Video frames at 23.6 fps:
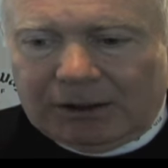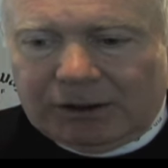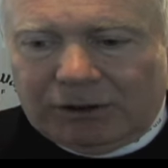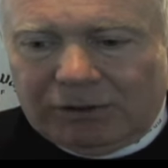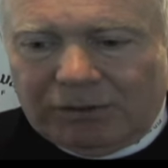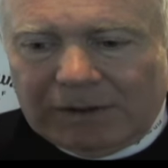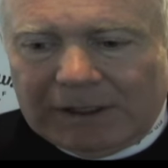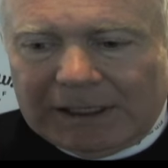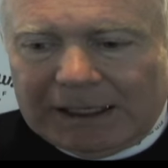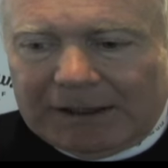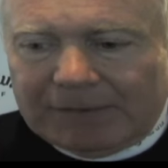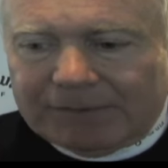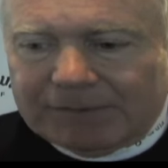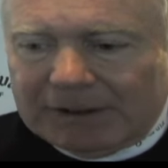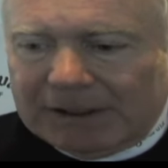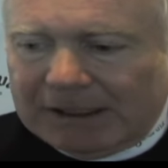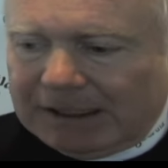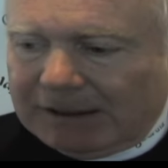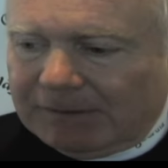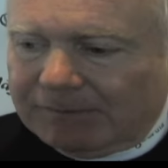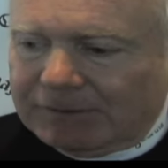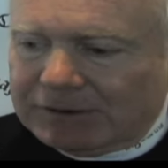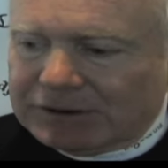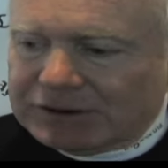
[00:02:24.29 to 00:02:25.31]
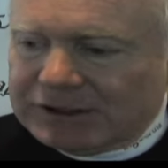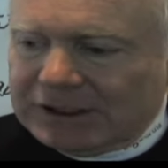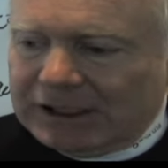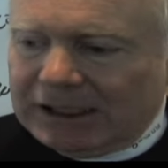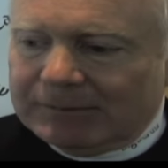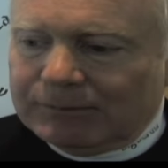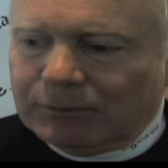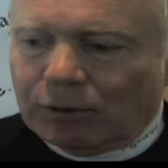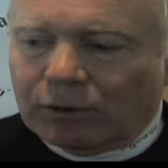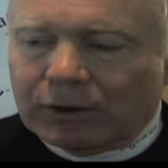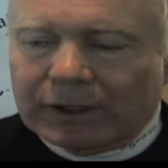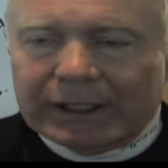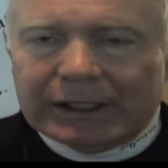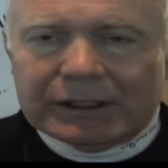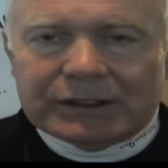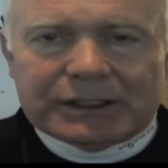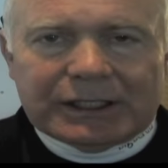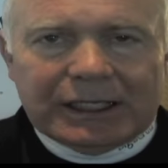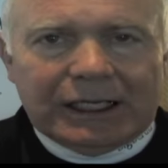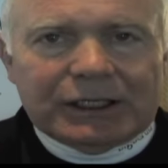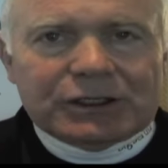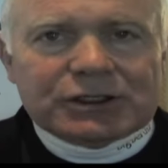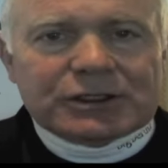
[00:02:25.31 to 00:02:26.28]
you have to have the same
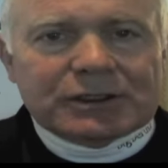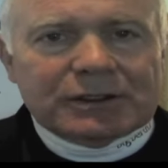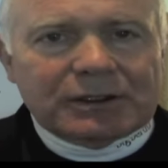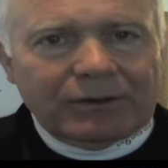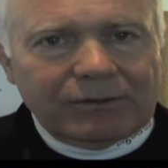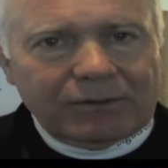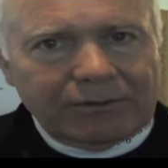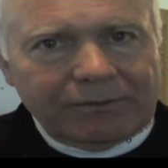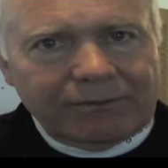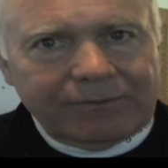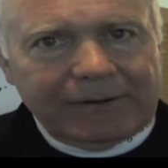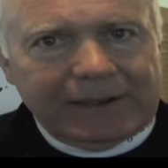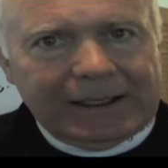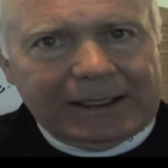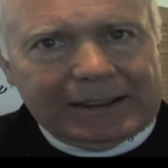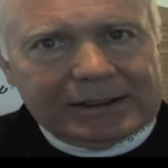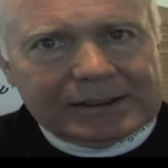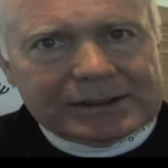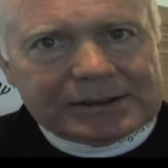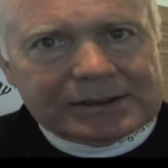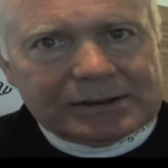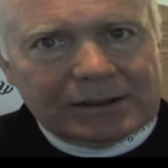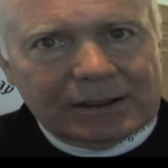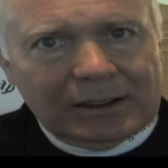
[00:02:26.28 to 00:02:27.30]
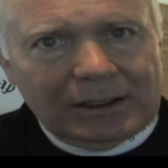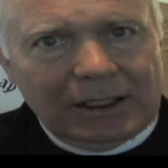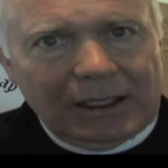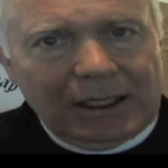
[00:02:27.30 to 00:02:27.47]
orientation of the face